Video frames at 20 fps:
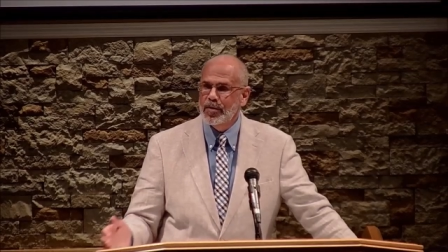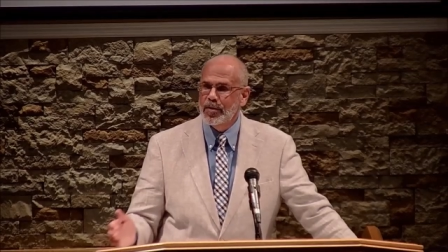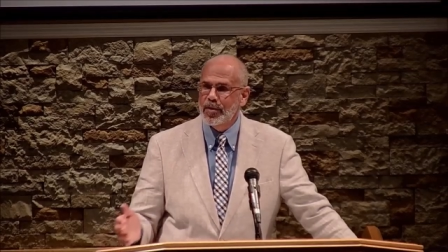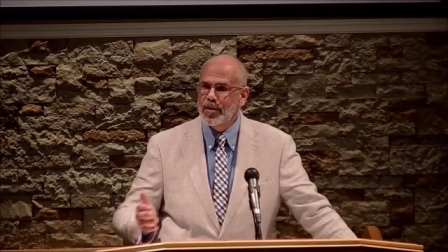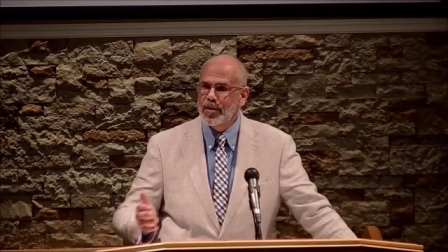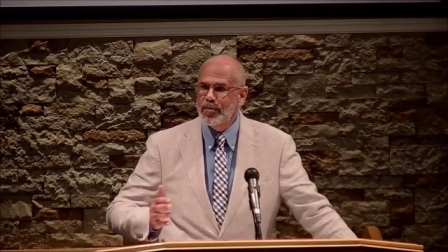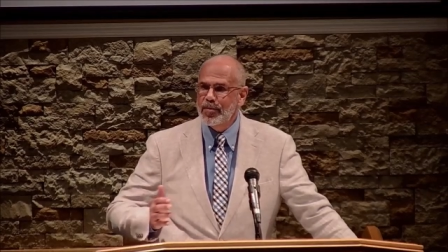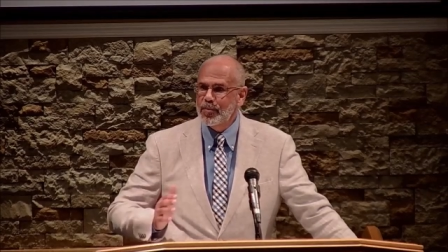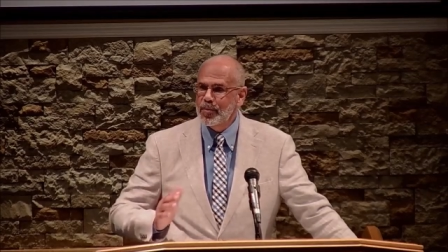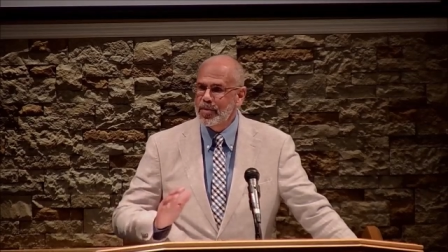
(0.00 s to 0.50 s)

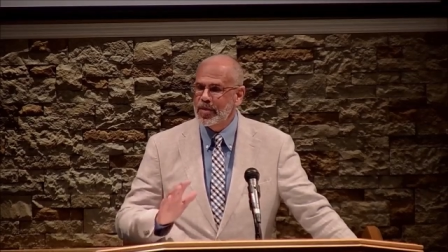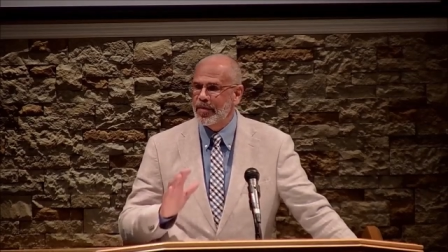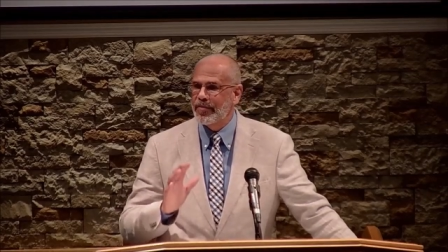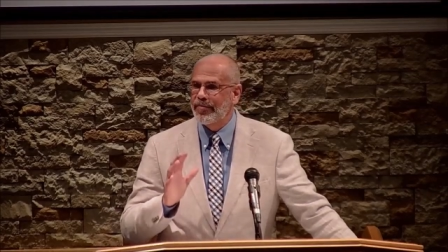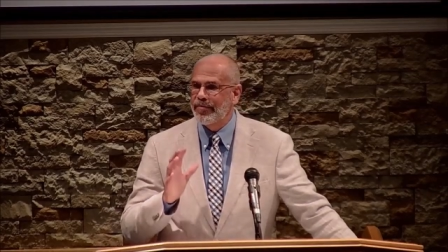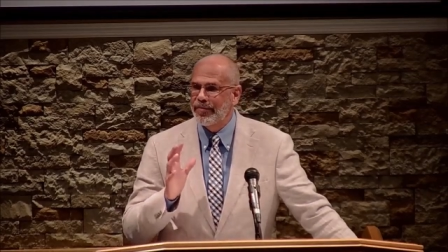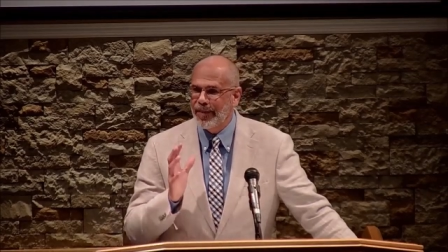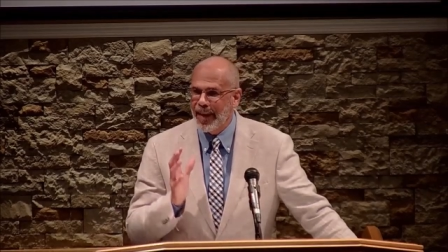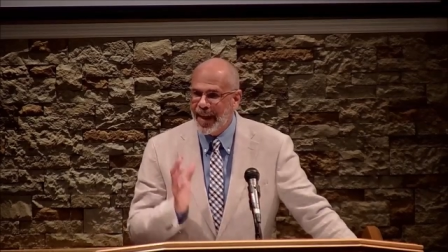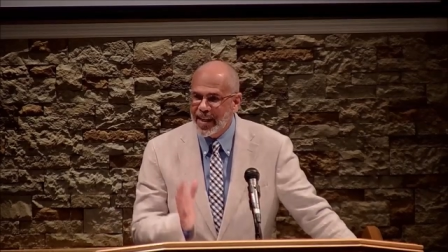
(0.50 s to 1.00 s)
this was a
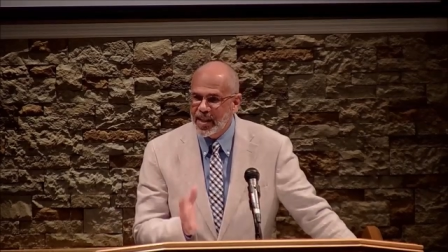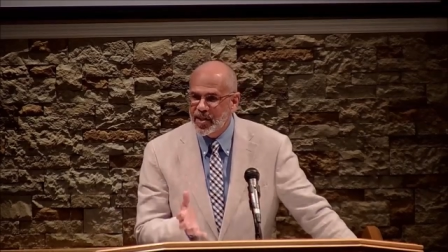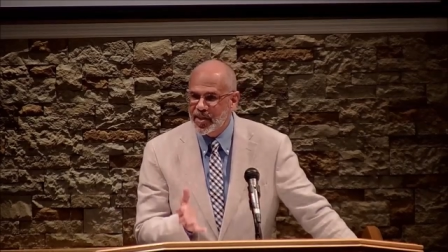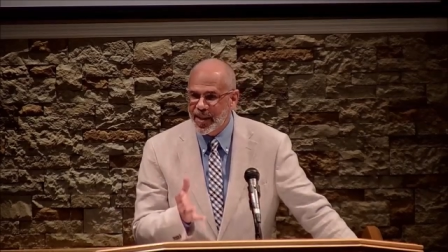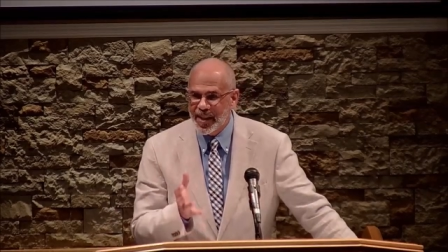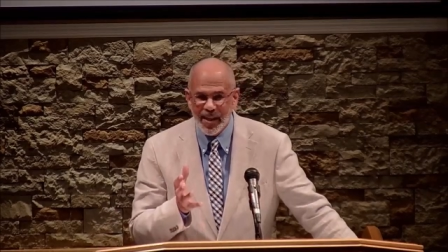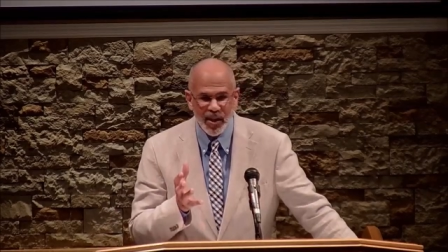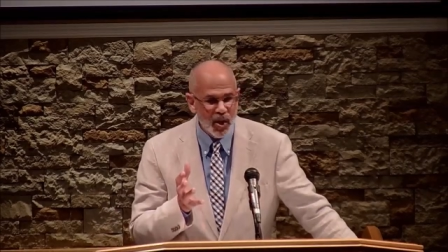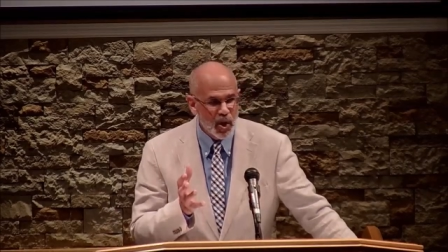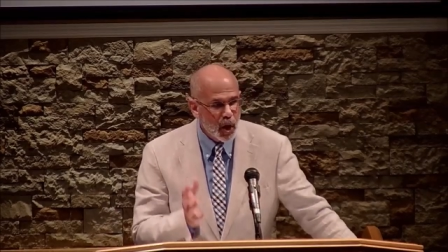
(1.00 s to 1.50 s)

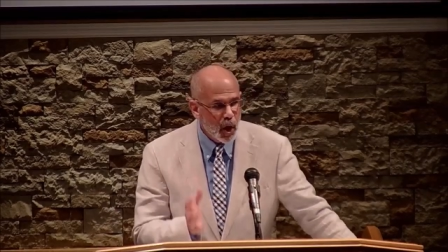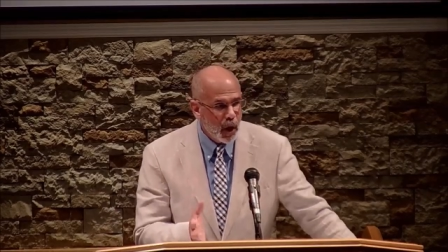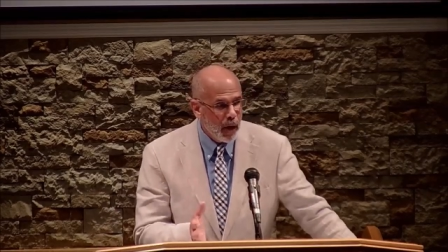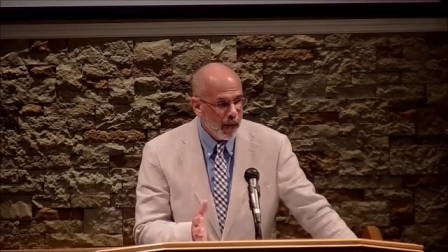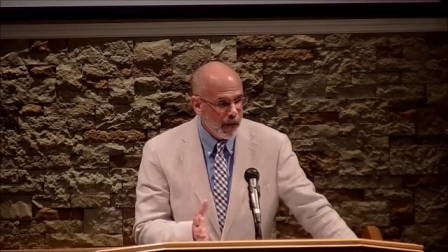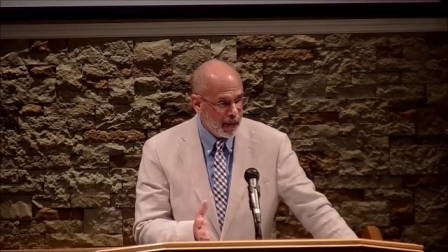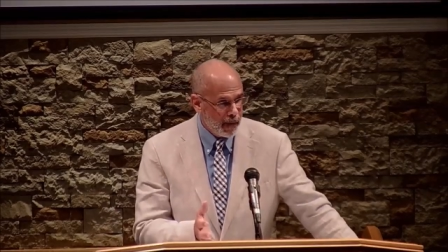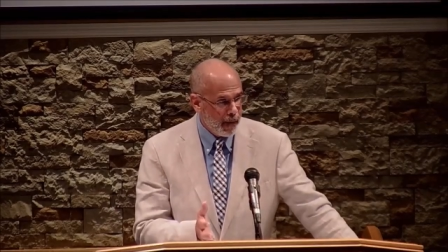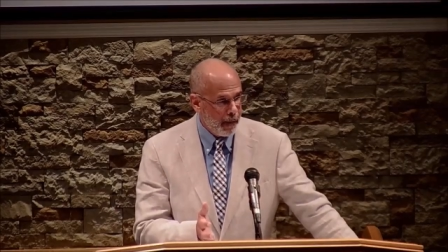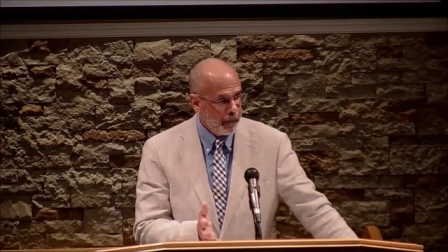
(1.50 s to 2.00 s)
fledgling
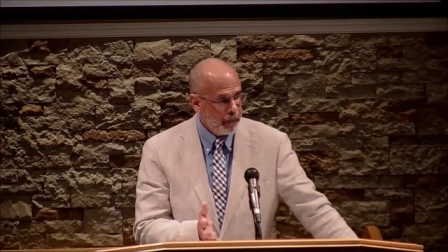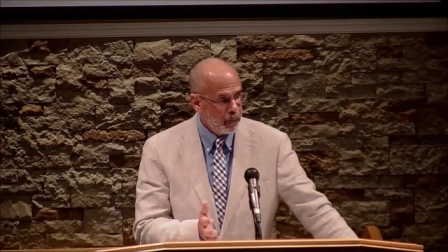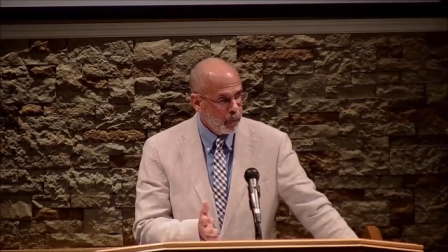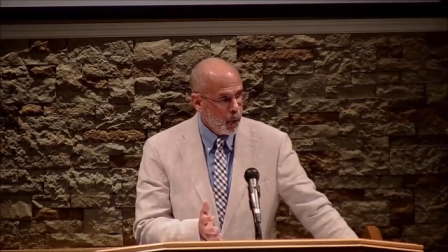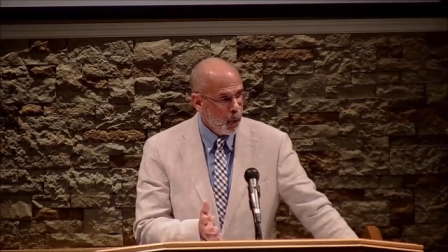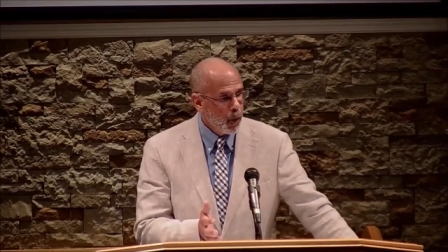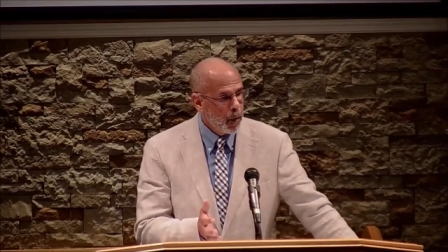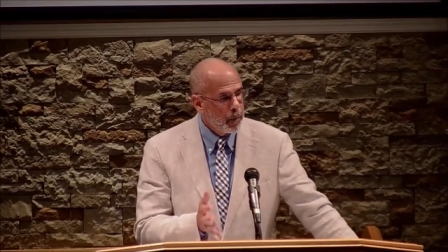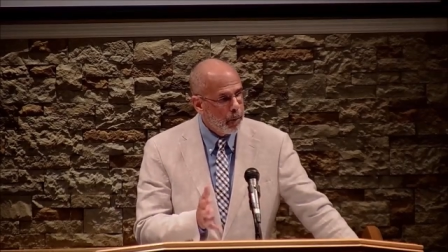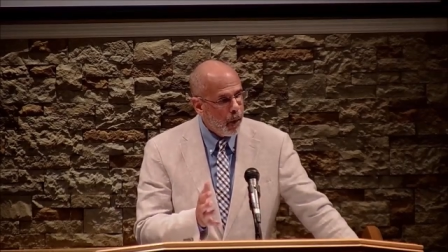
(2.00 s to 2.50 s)
church
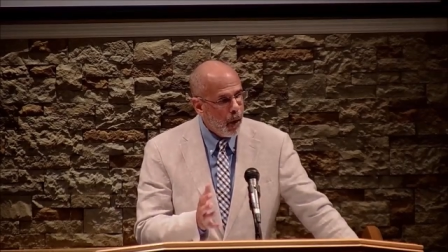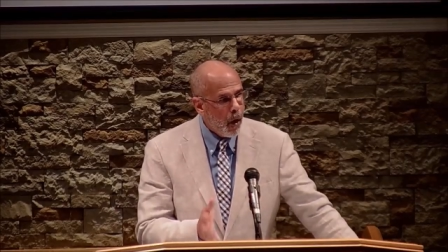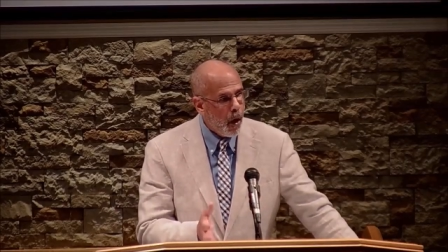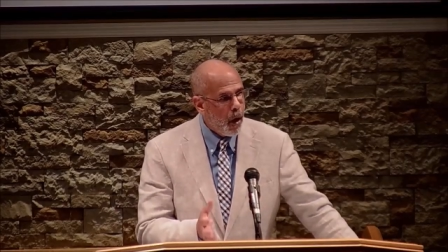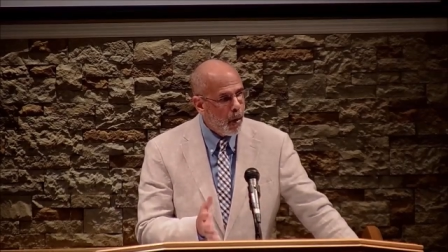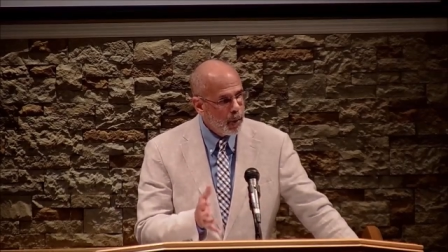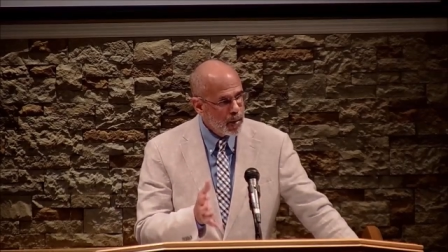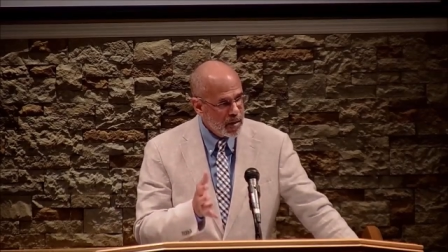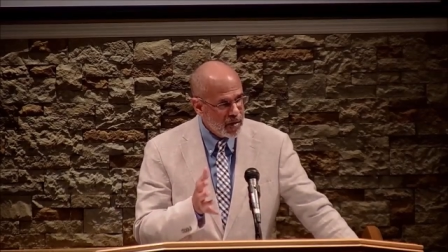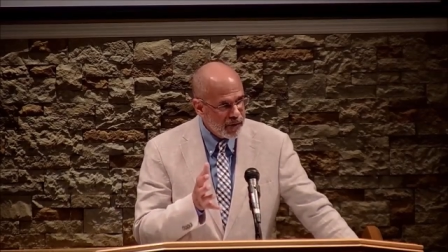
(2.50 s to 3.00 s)
when
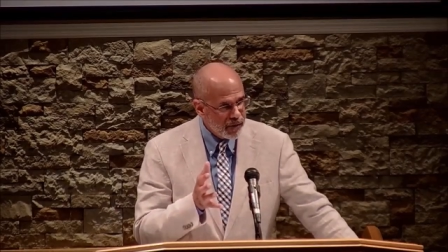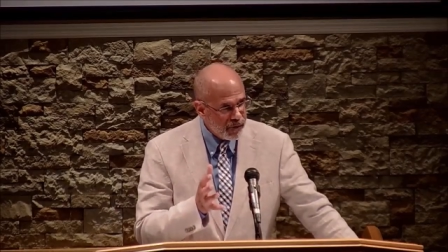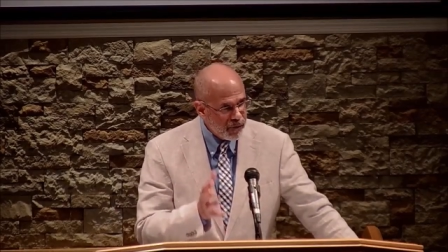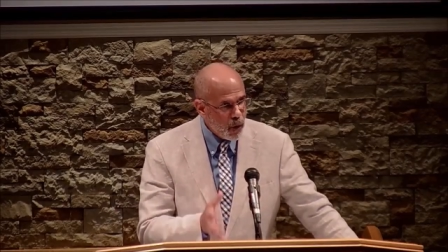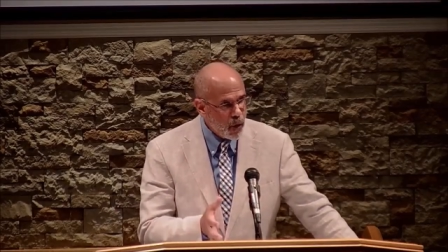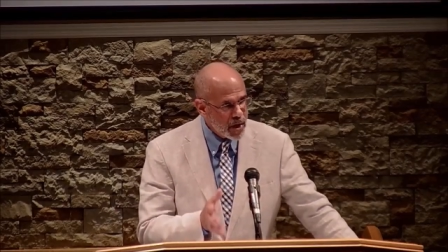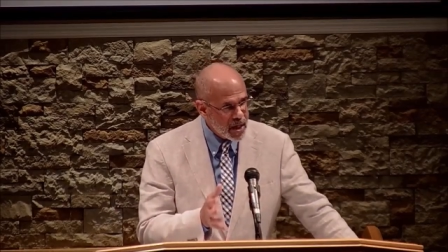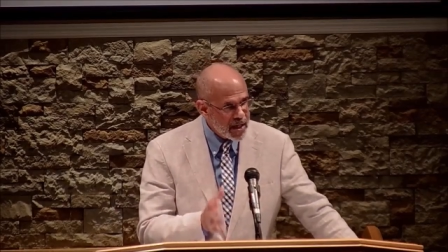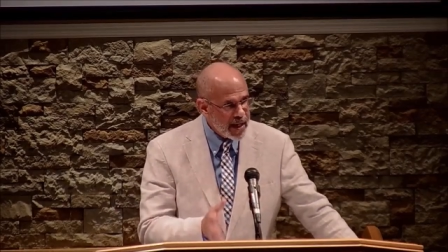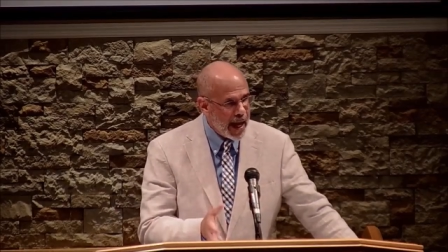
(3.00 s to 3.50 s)
Paul was
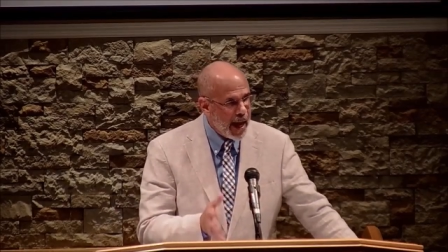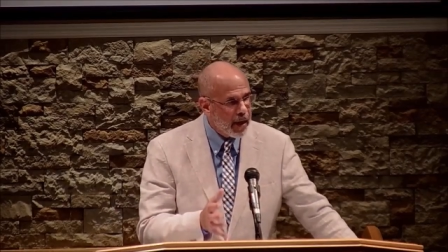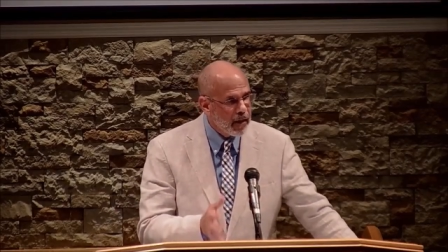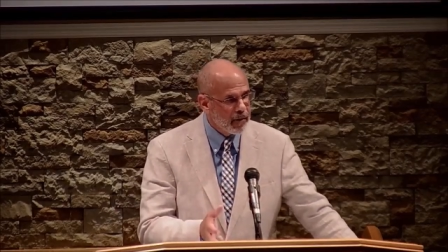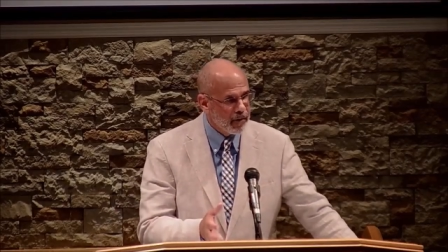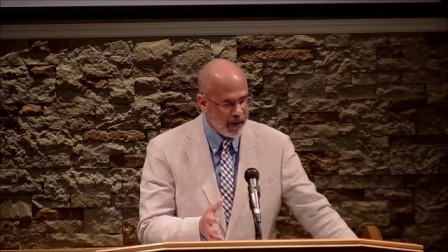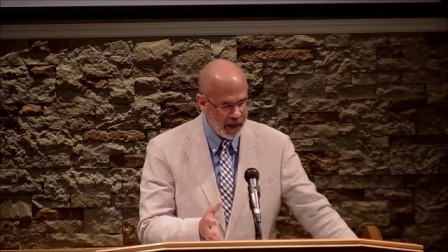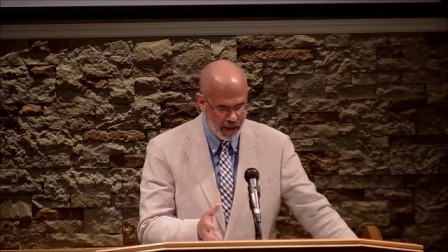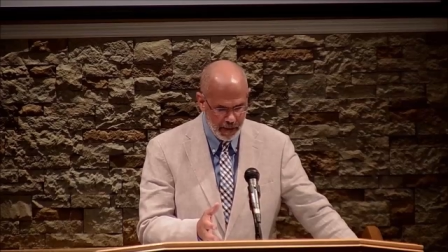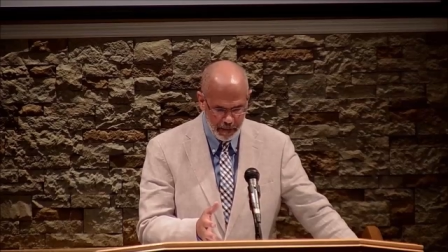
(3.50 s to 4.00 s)
forced out
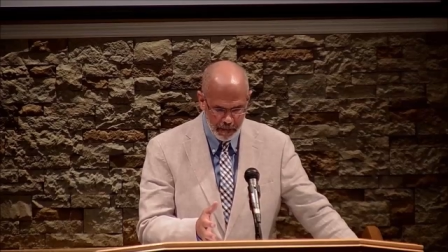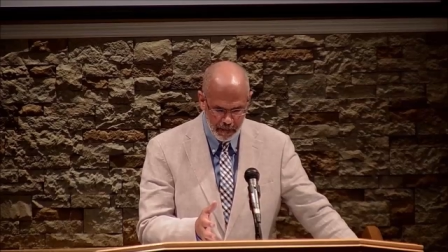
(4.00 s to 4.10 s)
of it,